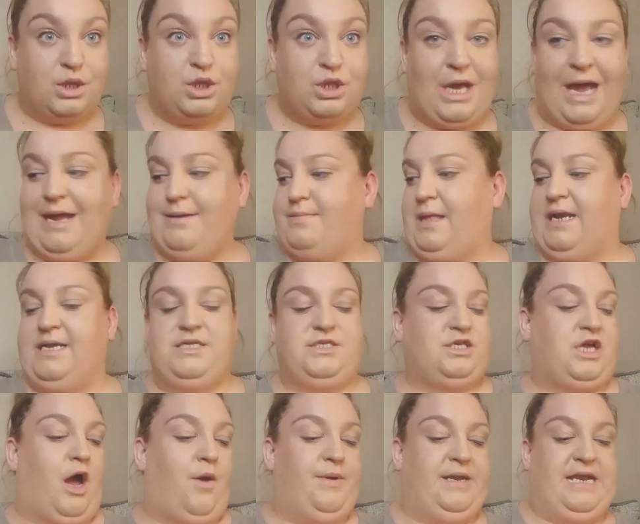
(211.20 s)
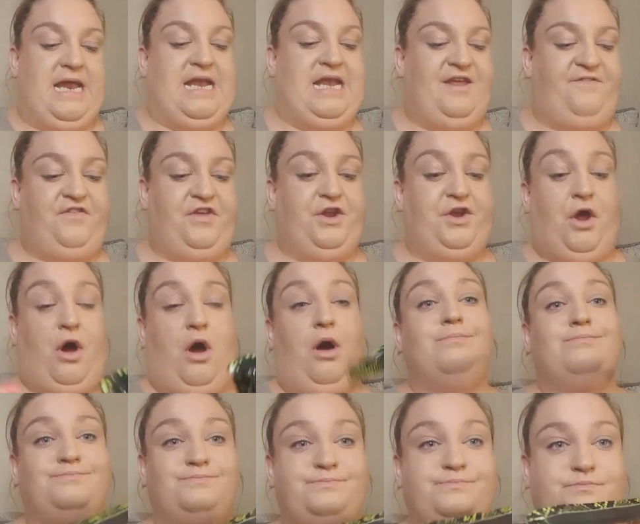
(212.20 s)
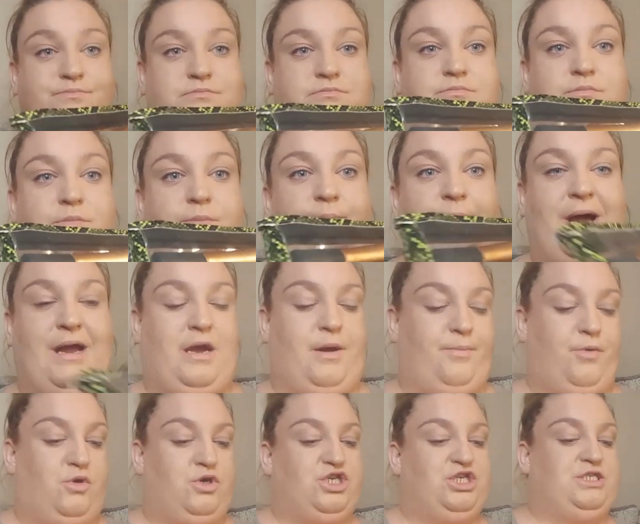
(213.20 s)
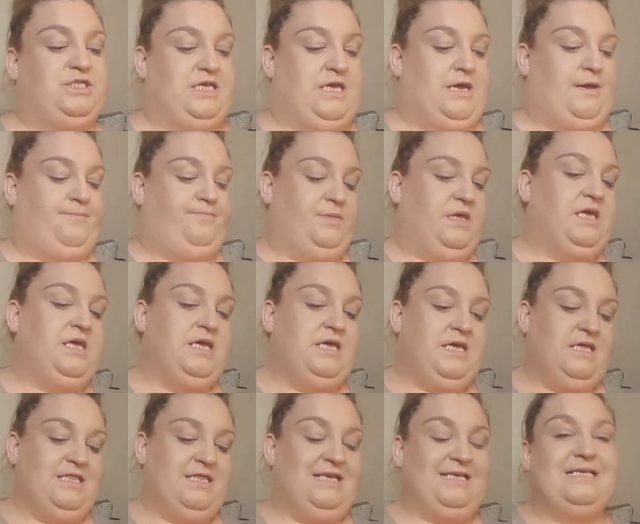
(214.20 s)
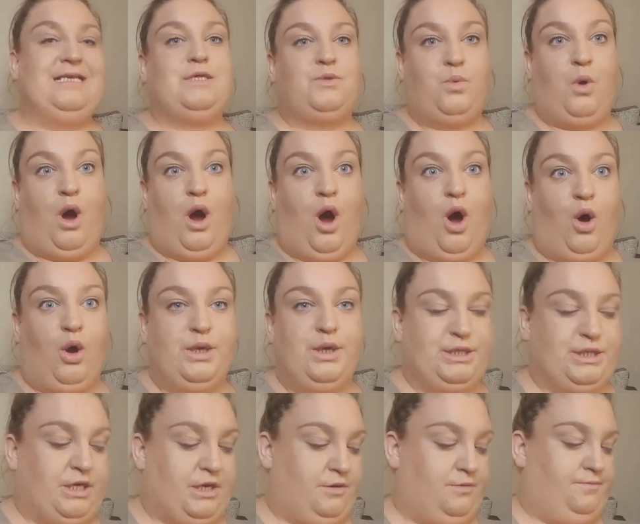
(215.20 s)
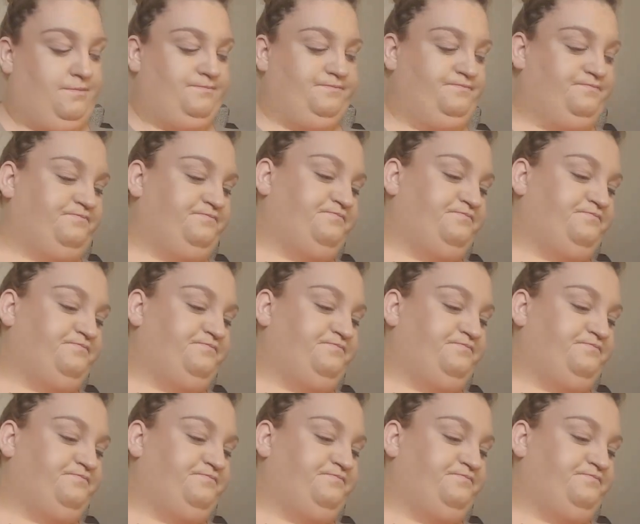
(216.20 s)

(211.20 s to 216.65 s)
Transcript: shape that it's going. And if you're not, bag of brushes there. This is what I do.